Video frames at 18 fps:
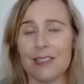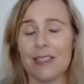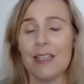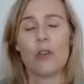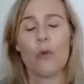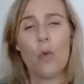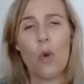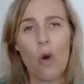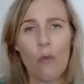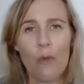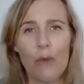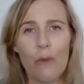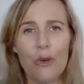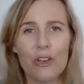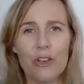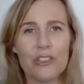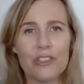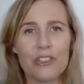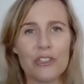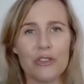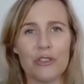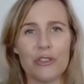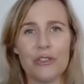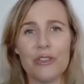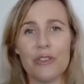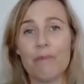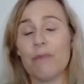So what we want to
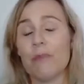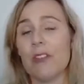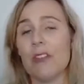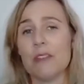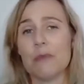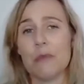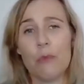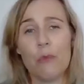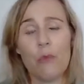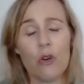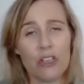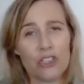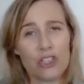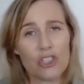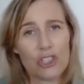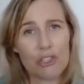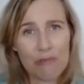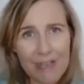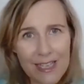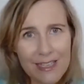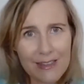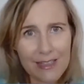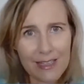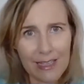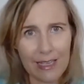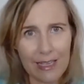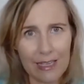do is we want to
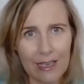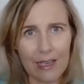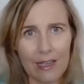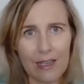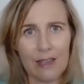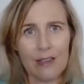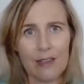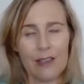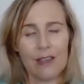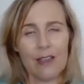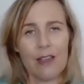treat the ear,